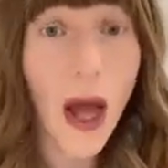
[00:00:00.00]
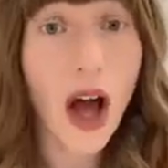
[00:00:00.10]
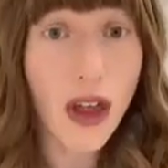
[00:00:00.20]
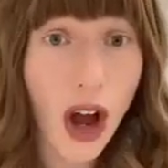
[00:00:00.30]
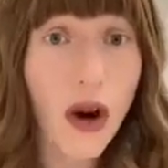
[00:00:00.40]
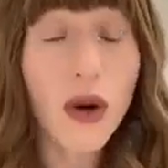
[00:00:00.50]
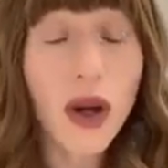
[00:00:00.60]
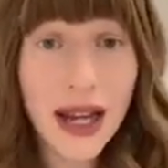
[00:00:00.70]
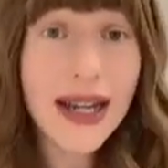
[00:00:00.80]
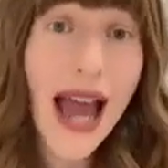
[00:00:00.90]

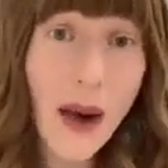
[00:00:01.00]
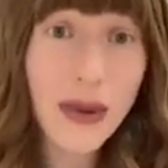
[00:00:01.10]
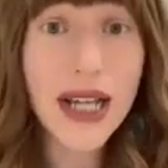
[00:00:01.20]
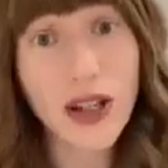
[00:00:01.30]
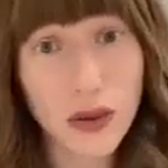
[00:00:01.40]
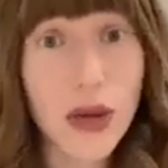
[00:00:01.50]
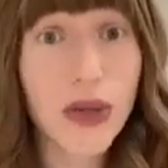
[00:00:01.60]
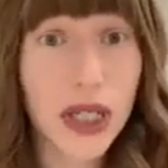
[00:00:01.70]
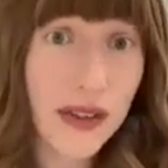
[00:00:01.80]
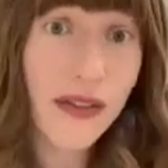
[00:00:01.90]
Although nowadays we
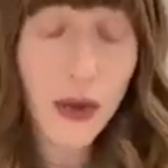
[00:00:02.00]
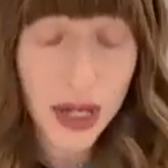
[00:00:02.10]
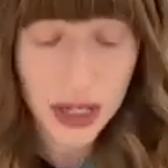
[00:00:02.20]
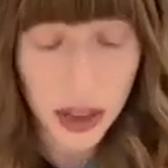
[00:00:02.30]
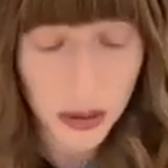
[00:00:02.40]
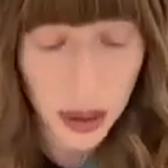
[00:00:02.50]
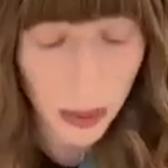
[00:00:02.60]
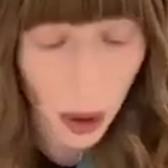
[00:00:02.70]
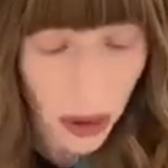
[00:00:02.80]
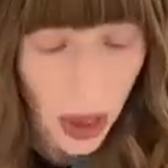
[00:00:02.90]
really focus on doing
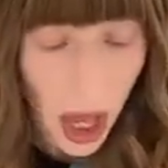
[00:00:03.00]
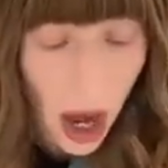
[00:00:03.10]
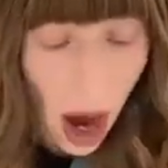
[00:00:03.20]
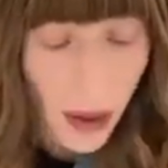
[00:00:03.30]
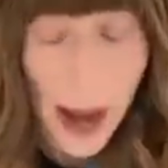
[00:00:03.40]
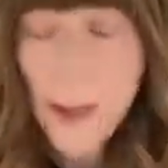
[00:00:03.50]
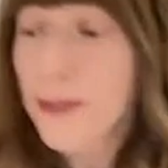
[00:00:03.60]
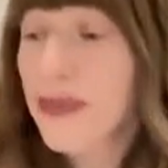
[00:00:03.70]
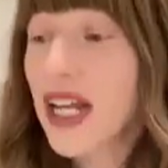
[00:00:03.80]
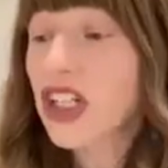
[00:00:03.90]
both.
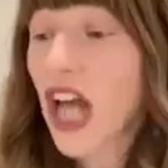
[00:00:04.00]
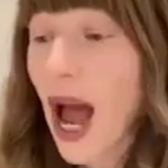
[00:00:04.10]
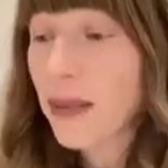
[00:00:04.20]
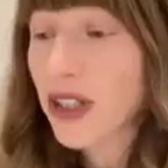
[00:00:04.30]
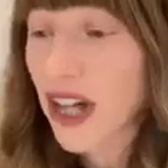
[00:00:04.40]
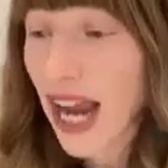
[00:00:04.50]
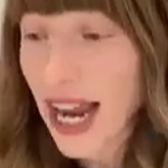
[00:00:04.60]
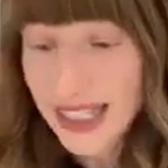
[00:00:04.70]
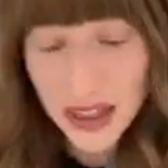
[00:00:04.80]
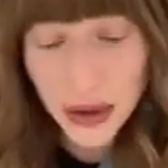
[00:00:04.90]
Okay, chapter
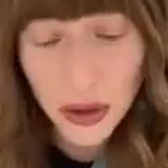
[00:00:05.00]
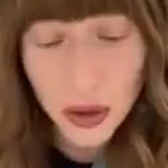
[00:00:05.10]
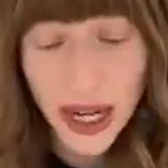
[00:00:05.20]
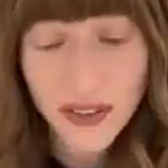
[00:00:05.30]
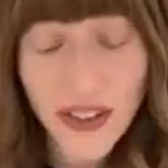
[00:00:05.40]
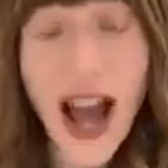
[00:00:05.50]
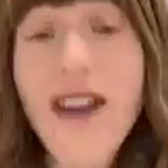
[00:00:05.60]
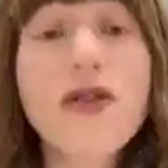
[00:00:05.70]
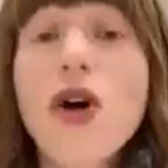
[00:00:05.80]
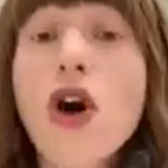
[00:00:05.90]
18 through
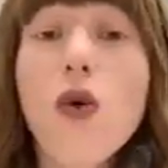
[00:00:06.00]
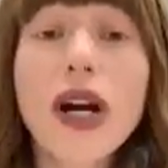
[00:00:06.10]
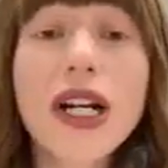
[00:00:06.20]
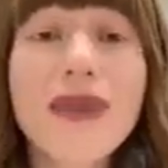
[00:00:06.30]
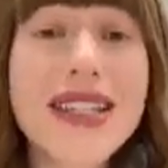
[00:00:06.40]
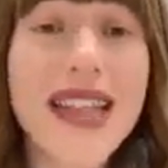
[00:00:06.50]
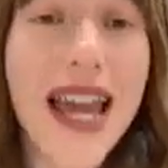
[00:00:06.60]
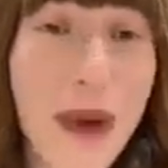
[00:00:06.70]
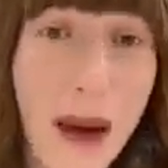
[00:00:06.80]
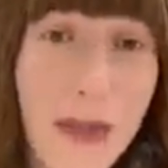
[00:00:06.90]
25, what did we
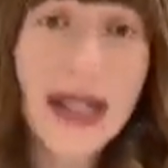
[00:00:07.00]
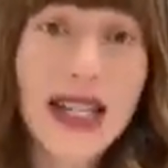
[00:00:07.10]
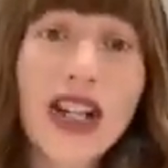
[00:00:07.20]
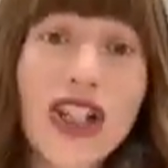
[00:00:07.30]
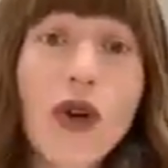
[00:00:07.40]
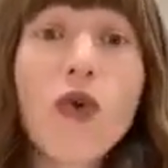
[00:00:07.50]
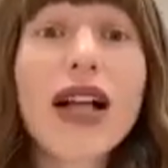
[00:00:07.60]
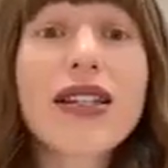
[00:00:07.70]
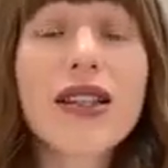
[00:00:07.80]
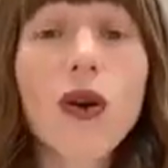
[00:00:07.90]
say about meditation?
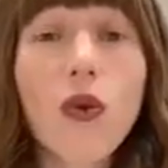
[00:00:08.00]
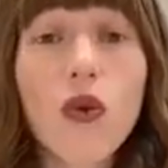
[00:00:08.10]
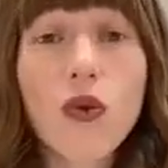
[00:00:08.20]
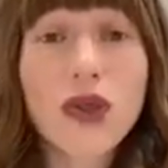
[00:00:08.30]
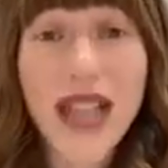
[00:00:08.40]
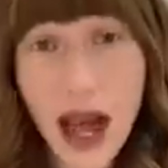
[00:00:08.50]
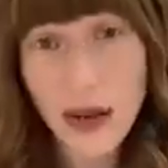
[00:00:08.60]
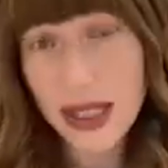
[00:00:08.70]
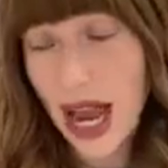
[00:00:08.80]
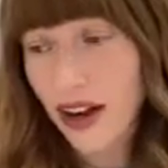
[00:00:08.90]
What's the
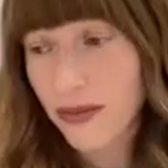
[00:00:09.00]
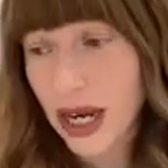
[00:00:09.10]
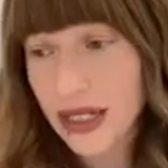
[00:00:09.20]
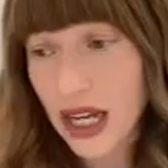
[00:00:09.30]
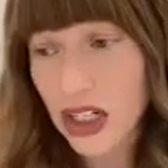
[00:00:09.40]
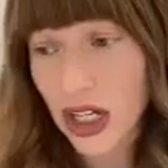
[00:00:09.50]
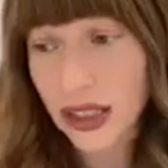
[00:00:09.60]
downside of meditation?